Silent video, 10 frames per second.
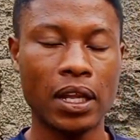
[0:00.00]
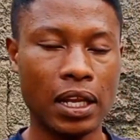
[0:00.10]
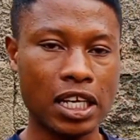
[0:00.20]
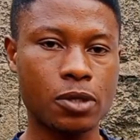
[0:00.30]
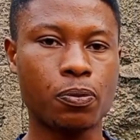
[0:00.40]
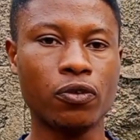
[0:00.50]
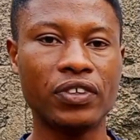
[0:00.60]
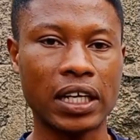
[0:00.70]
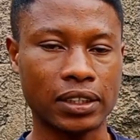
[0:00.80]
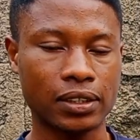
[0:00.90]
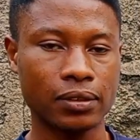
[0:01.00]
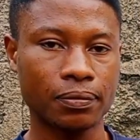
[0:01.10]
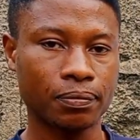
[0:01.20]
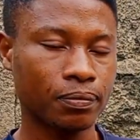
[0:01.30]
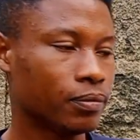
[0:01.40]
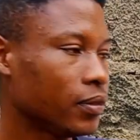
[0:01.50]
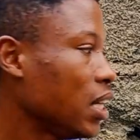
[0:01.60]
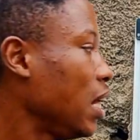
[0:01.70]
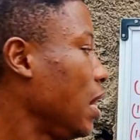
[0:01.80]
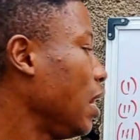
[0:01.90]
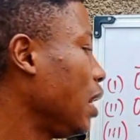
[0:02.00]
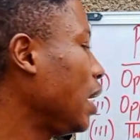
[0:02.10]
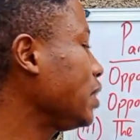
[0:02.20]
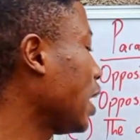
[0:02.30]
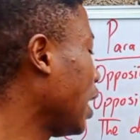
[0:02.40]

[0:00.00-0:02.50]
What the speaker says: Let's prove that. Let's